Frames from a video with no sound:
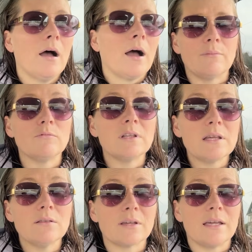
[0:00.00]
I'm
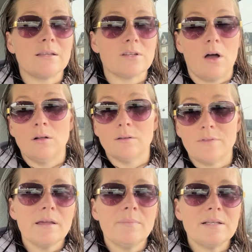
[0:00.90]
really looking into all of
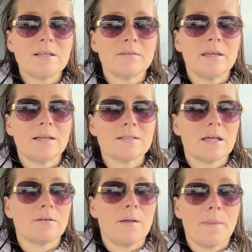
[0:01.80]
the amazing things
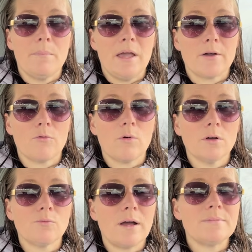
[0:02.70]
that are on the Maker
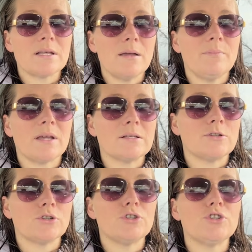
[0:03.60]
World website because
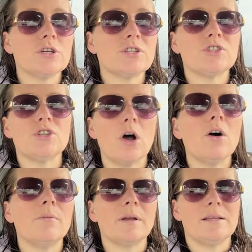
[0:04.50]
there's just
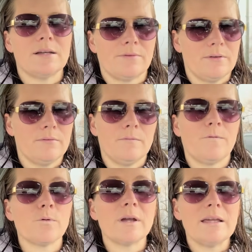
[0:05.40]
so many different
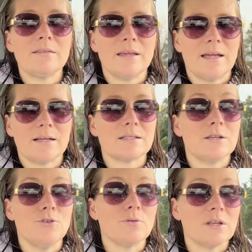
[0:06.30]
free things
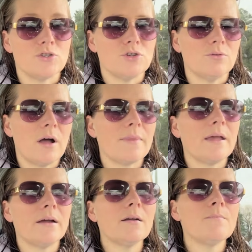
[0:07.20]
that you can do on
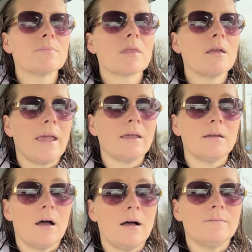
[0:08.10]
there.
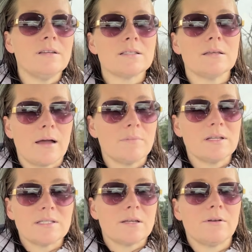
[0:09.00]
And obviously, I'm
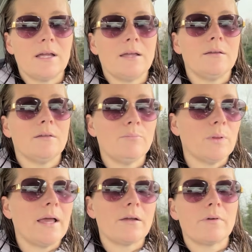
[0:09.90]

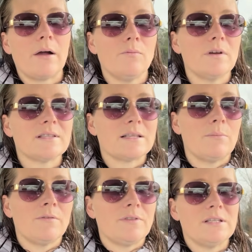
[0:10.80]
playing around with
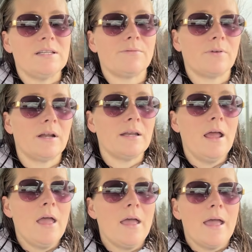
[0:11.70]
some of the different
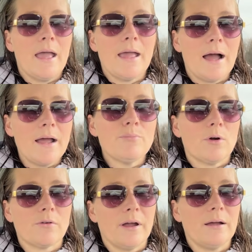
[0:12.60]
AI
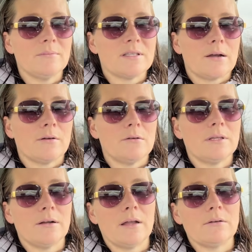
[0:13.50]
programs that are
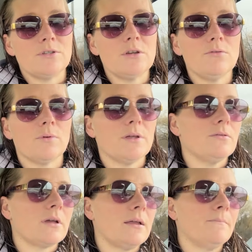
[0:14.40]
out there now, too, where
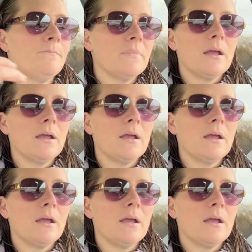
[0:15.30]
you can